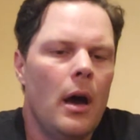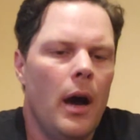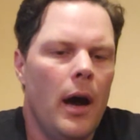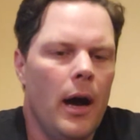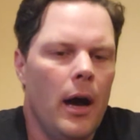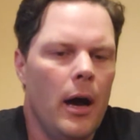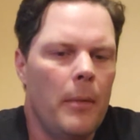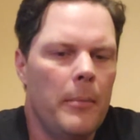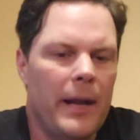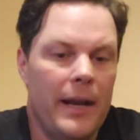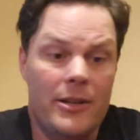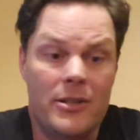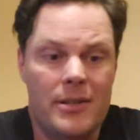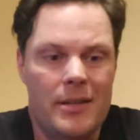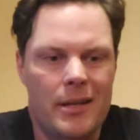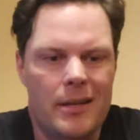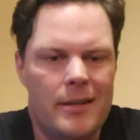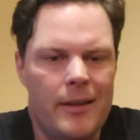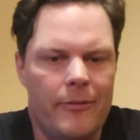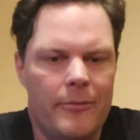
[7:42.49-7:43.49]
And I just
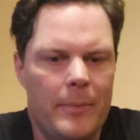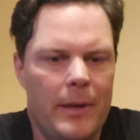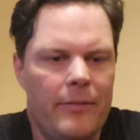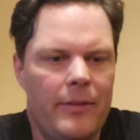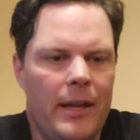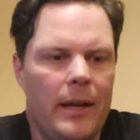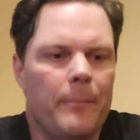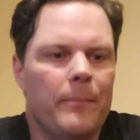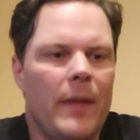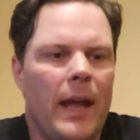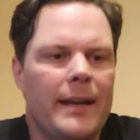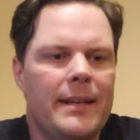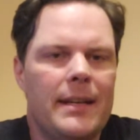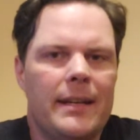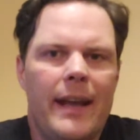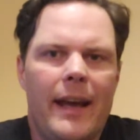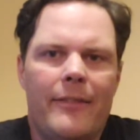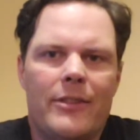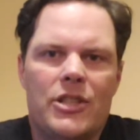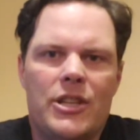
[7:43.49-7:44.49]
need to toughen my feet. I
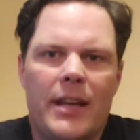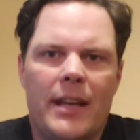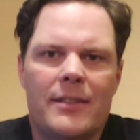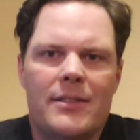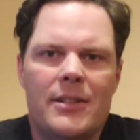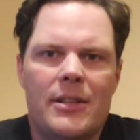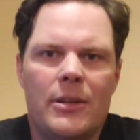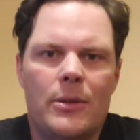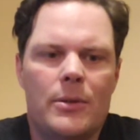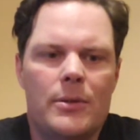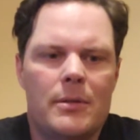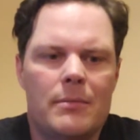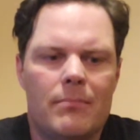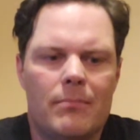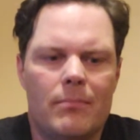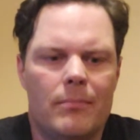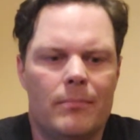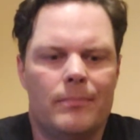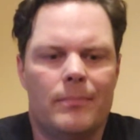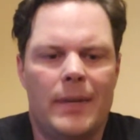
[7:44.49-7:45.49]
didn't have a chance to use
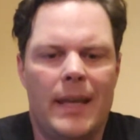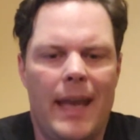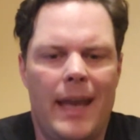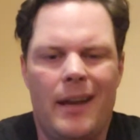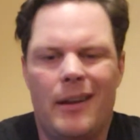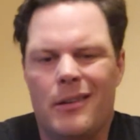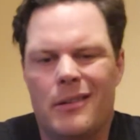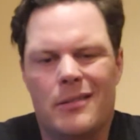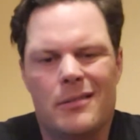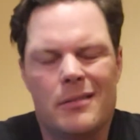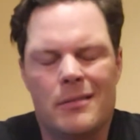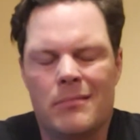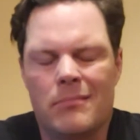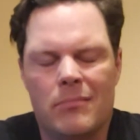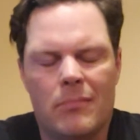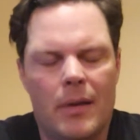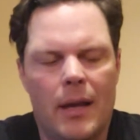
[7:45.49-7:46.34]
gaiters.